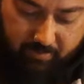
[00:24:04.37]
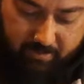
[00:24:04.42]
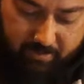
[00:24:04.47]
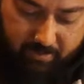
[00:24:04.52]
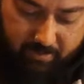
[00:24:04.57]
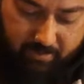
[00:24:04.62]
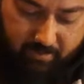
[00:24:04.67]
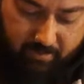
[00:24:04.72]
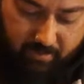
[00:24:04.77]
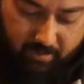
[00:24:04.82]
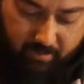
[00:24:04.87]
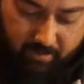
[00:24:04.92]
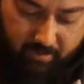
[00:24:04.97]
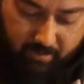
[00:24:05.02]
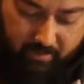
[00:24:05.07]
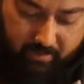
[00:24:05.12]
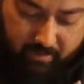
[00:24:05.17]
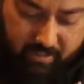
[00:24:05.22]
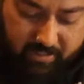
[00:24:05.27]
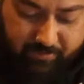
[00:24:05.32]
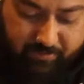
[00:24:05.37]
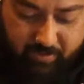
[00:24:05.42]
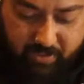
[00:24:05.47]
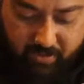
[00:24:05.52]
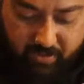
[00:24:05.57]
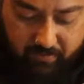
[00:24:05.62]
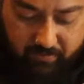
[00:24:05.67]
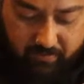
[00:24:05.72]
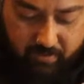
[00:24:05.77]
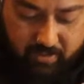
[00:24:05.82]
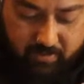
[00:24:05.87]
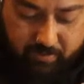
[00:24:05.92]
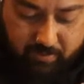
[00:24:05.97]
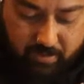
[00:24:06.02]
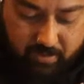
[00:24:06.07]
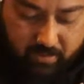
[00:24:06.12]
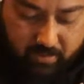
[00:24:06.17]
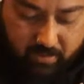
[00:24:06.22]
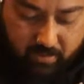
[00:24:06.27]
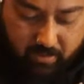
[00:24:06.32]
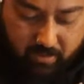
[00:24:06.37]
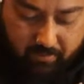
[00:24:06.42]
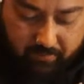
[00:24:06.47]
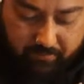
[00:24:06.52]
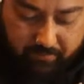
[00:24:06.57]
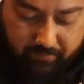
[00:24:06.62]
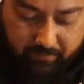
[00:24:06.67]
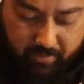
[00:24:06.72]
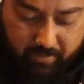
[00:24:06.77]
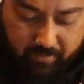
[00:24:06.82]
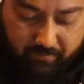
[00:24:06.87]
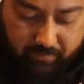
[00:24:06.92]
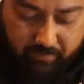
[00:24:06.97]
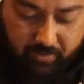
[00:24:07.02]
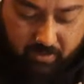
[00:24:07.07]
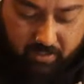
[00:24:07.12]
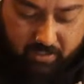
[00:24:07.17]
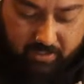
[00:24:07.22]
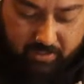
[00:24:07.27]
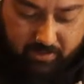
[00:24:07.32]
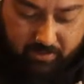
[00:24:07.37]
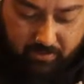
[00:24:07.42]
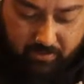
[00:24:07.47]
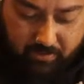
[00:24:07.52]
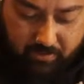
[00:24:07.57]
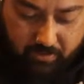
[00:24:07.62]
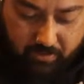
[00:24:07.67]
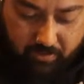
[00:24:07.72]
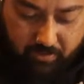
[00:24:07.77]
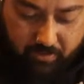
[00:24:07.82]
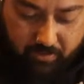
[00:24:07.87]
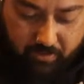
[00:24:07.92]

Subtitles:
you, like it's pretty obvious, but if you guys don't know,